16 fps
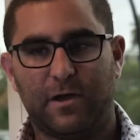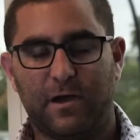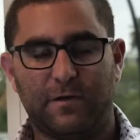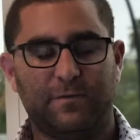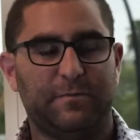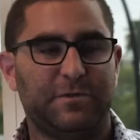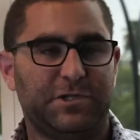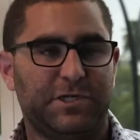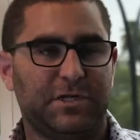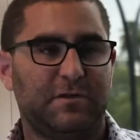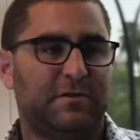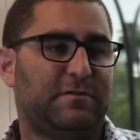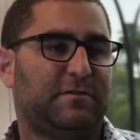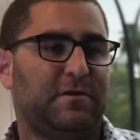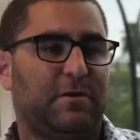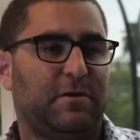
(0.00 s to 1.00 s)
coffee
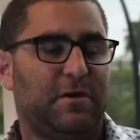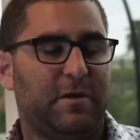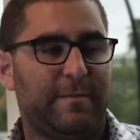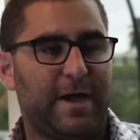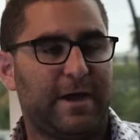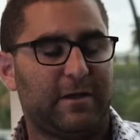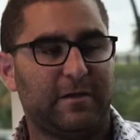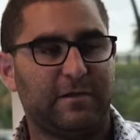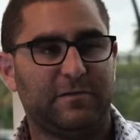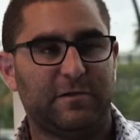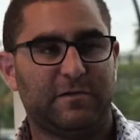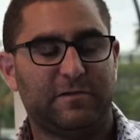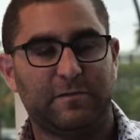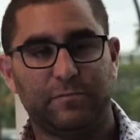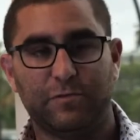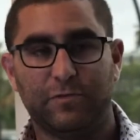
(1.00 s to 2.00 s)
machine automatically
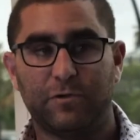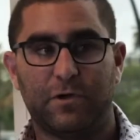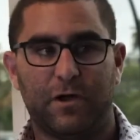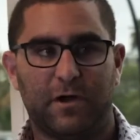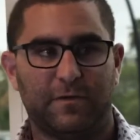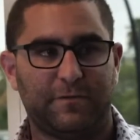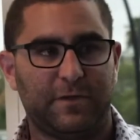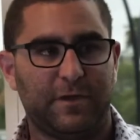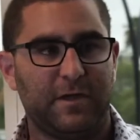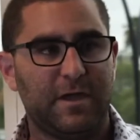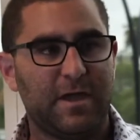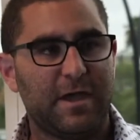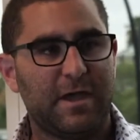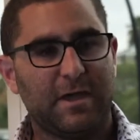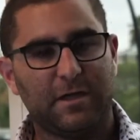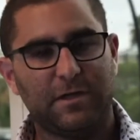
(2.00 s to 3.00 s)
starts to brew coffee.
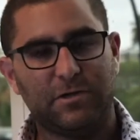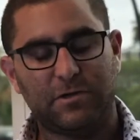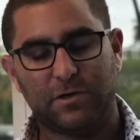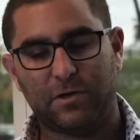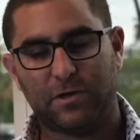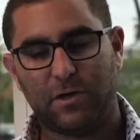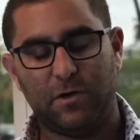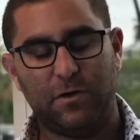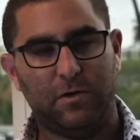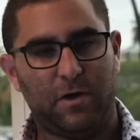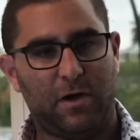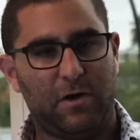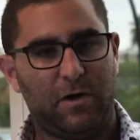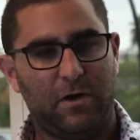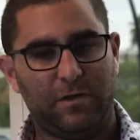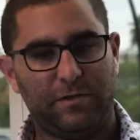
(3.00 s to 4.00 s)
You can code
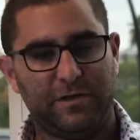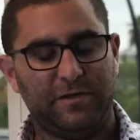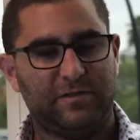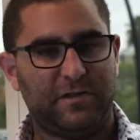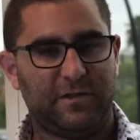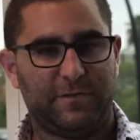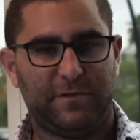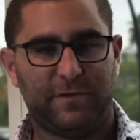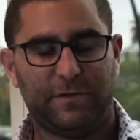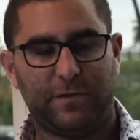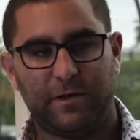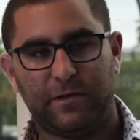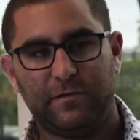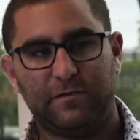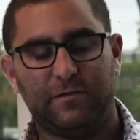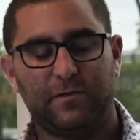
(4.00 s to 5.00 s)
all these different
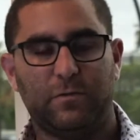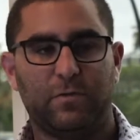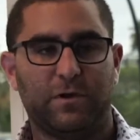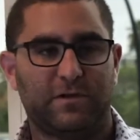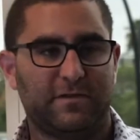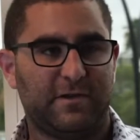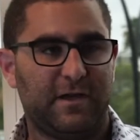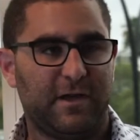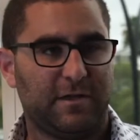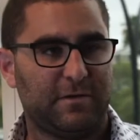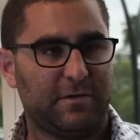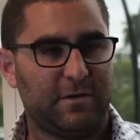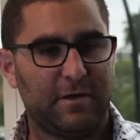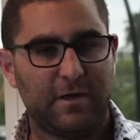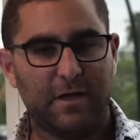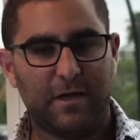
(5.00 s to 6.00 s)
things to work
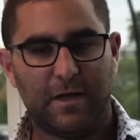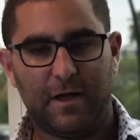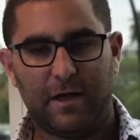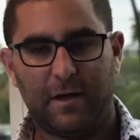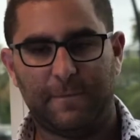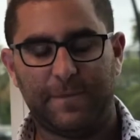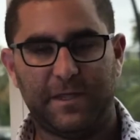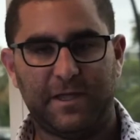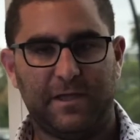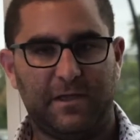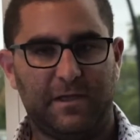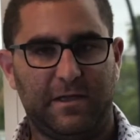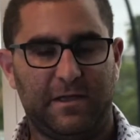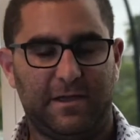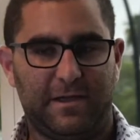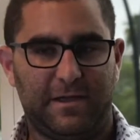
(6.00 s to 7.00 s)
together. Um,
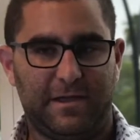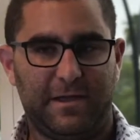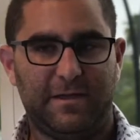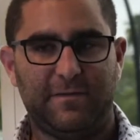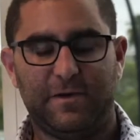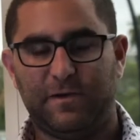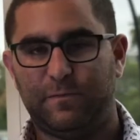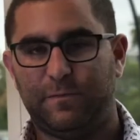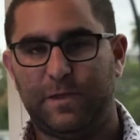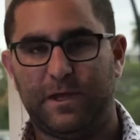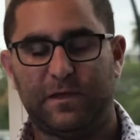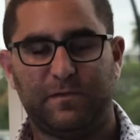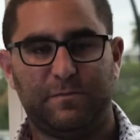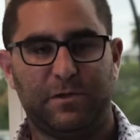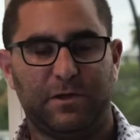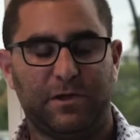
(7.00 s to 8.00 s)
even as big
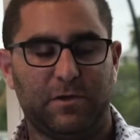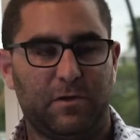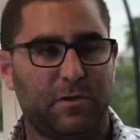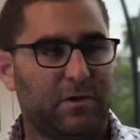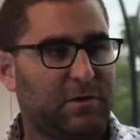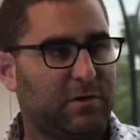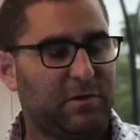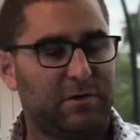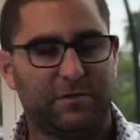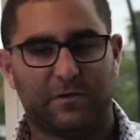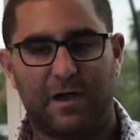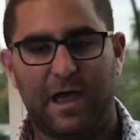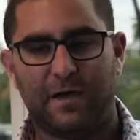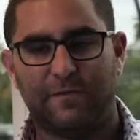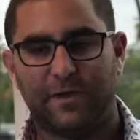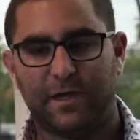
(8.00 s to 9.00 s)
as building oracles and
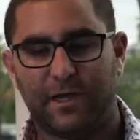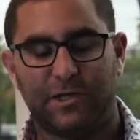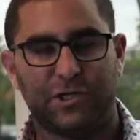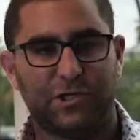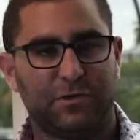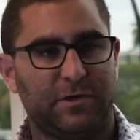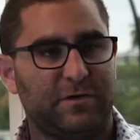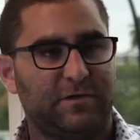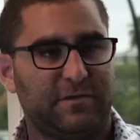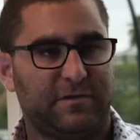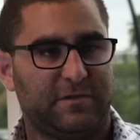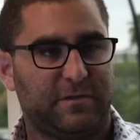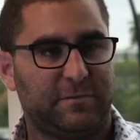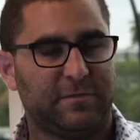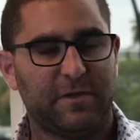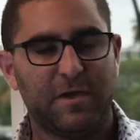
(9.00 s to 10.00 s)
having insurance
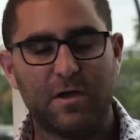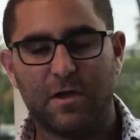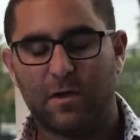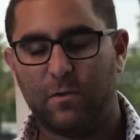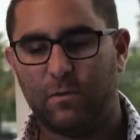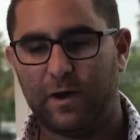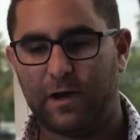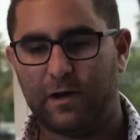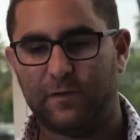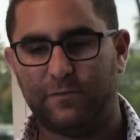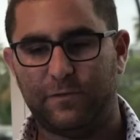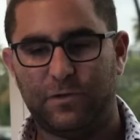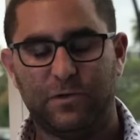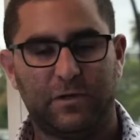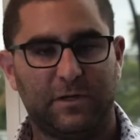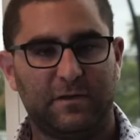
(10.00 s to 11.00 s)
systems where
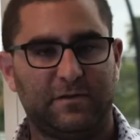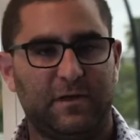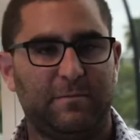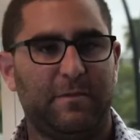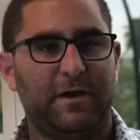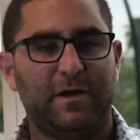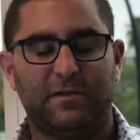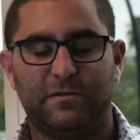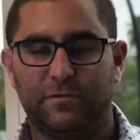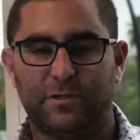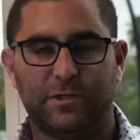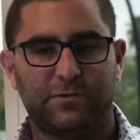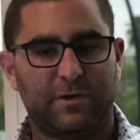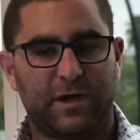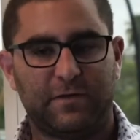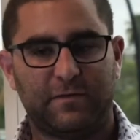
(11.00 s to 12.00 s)
you can send money to an
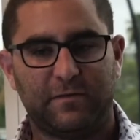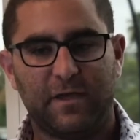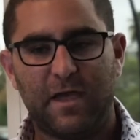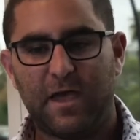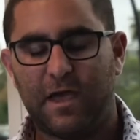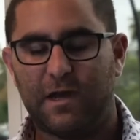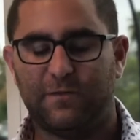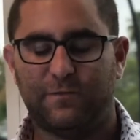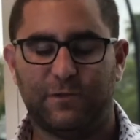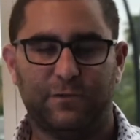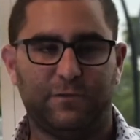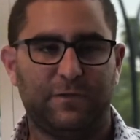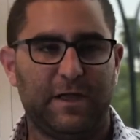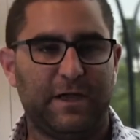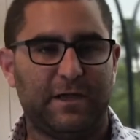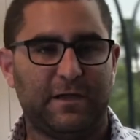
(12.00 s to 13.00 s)
address and if your
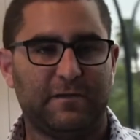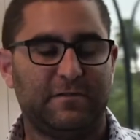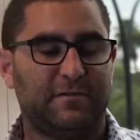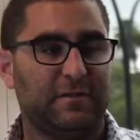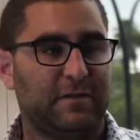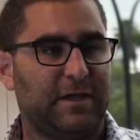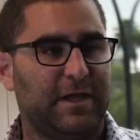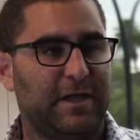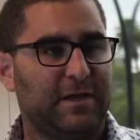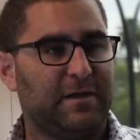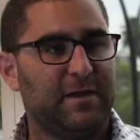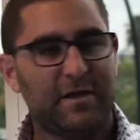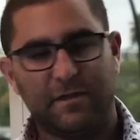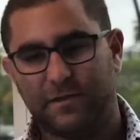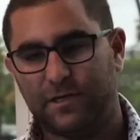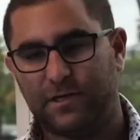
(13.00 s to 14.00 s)
flight is delayed,
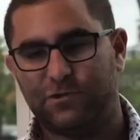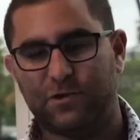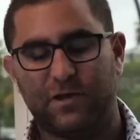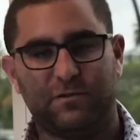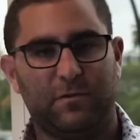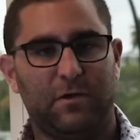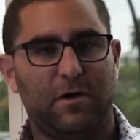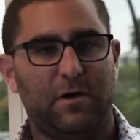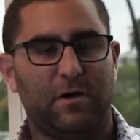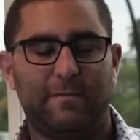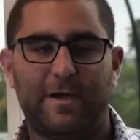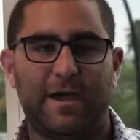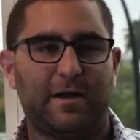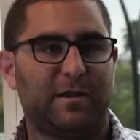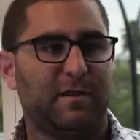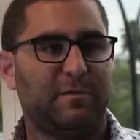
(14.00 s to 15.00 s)
the address will
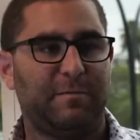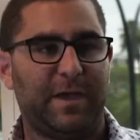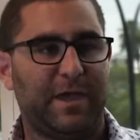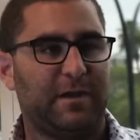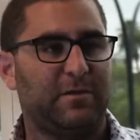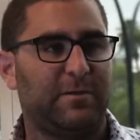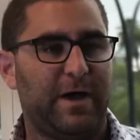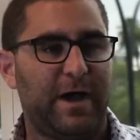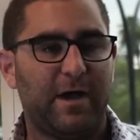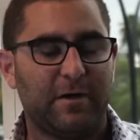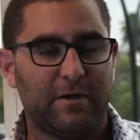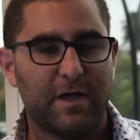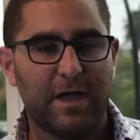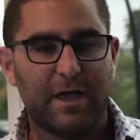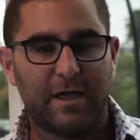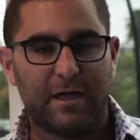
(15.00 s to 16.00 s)
automatically pay you
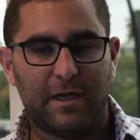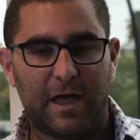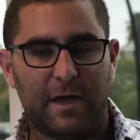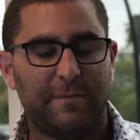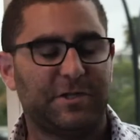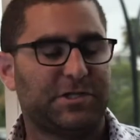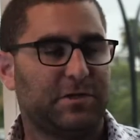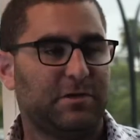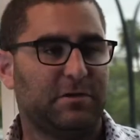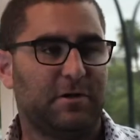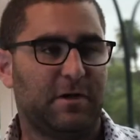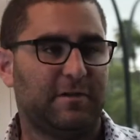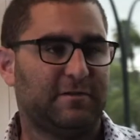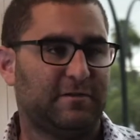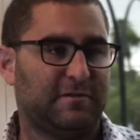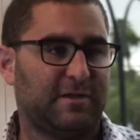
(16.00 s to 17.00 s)
out how much it'll
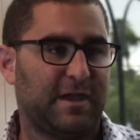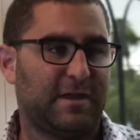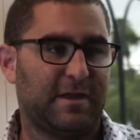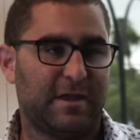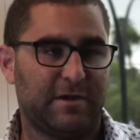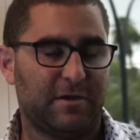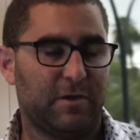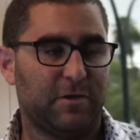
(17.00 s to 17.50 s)
cost to stay a night in a